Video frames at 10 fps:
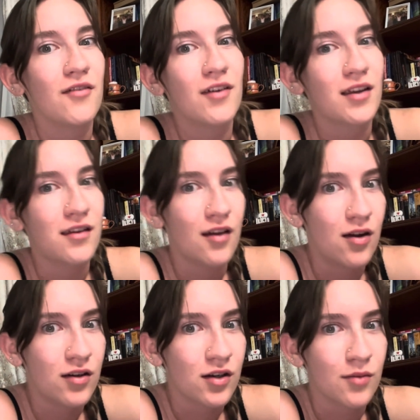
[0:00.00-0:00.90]
of like a
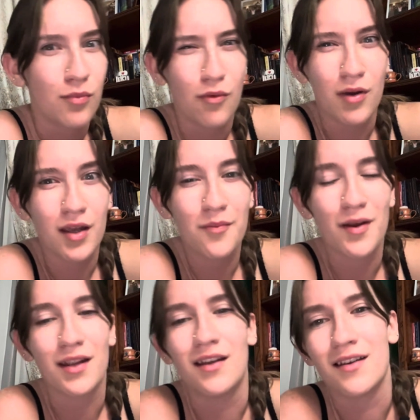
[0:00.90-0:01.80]
younger boy,
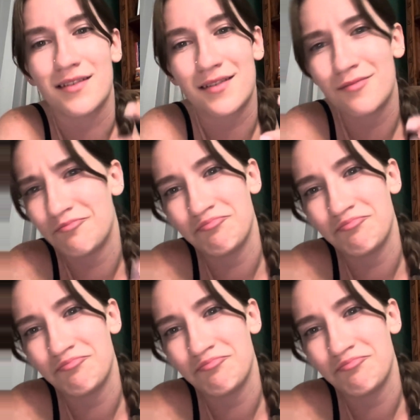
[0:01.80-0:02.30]
but I guess